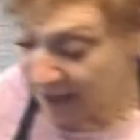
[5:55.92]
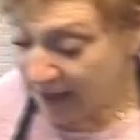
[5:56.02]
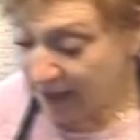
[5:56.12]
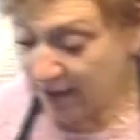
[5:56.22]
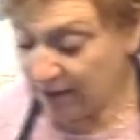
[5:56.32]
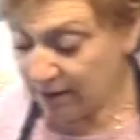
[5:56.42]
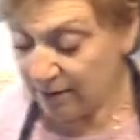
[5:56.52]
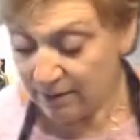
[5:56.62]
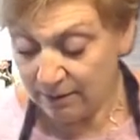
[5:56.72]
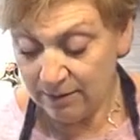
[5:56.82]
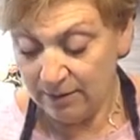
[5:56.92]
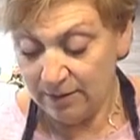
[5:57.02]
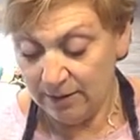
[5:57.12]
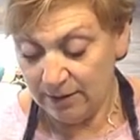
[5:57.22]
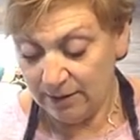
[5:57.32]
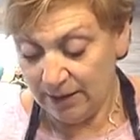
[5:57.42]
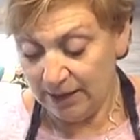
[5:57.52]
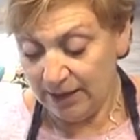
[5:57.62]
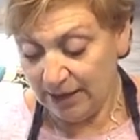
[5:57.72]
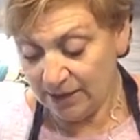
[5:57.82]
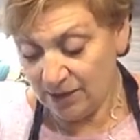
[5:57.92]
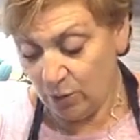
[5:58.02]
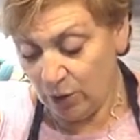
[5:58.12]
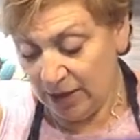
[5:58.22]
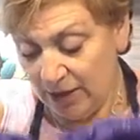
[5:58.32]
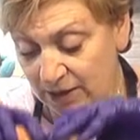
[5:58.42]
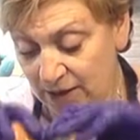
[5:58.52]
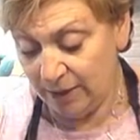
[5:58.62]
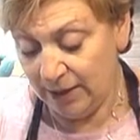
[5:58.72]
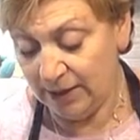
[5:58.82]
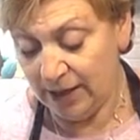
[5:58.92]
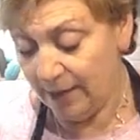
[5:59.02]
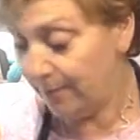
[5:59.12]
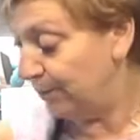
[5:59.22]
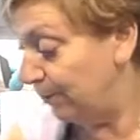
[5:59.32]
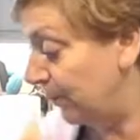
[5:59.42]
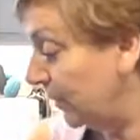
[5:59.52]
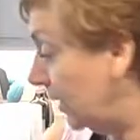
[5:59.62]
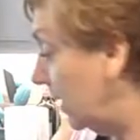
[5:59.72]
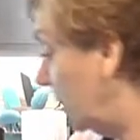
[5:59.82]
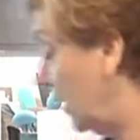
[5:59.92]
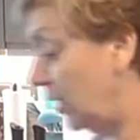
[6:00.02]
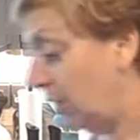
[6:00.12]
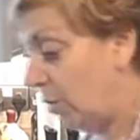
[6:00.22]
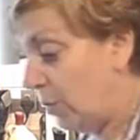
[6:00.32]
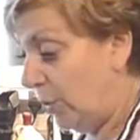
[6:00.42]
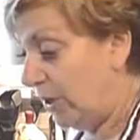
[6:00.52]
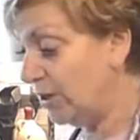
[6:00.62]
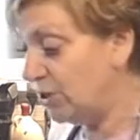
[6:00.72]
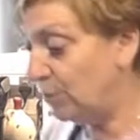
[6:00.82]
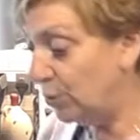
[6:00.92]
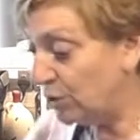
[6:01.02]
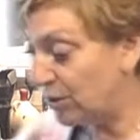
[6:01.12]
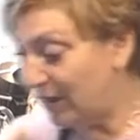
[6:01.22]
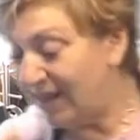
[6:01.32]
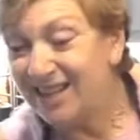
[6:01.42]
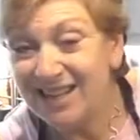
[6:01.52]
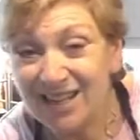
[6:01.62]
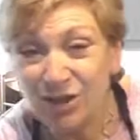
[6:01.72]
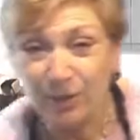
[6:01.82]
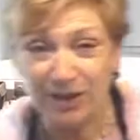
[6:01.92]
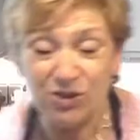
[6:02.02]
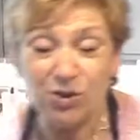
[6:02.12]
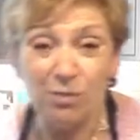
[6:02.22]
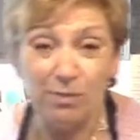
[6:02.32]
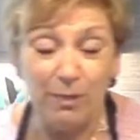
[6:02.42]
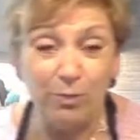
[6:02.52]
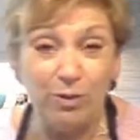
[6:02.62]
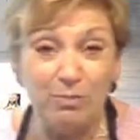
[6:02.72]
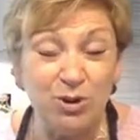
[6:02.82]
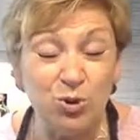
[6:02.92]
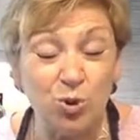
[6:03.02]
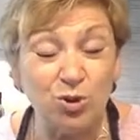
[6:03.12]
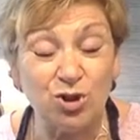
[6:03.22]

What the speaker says: egg, like that. So 1 egg's going in there. We're going to put a little bit of salt and pepper in, but not